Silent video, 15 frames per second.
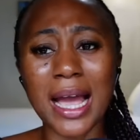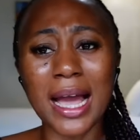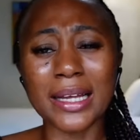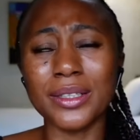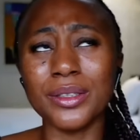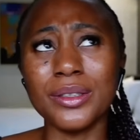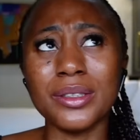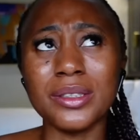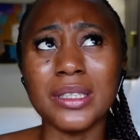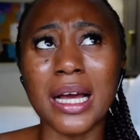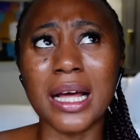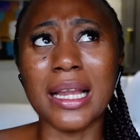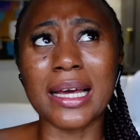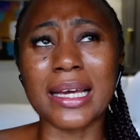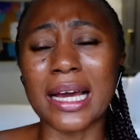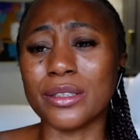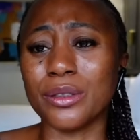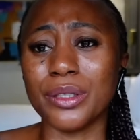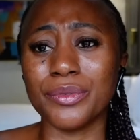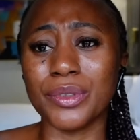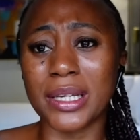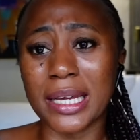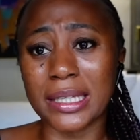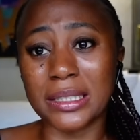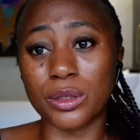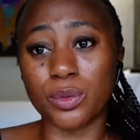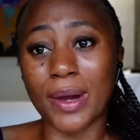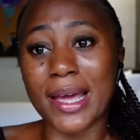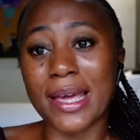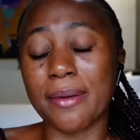I don't even get
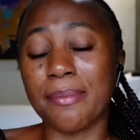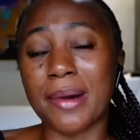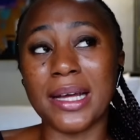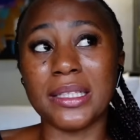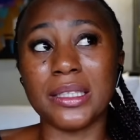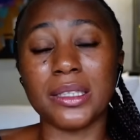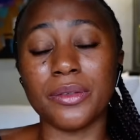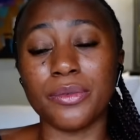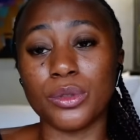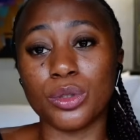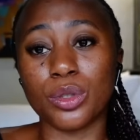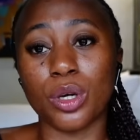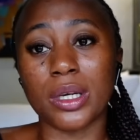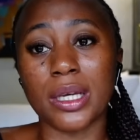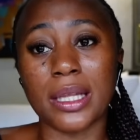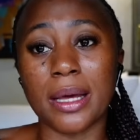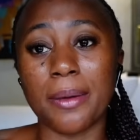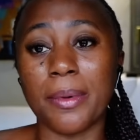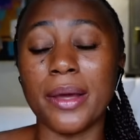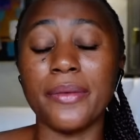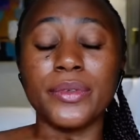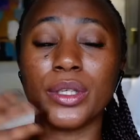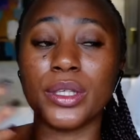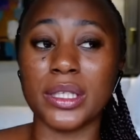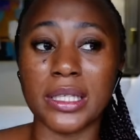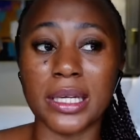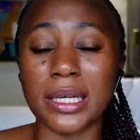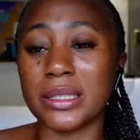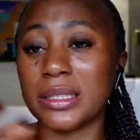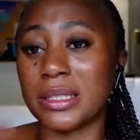it why a man is even talking about, even though
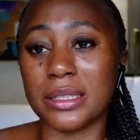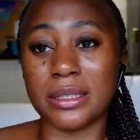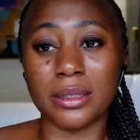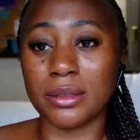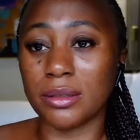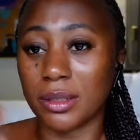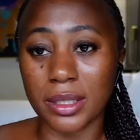yes,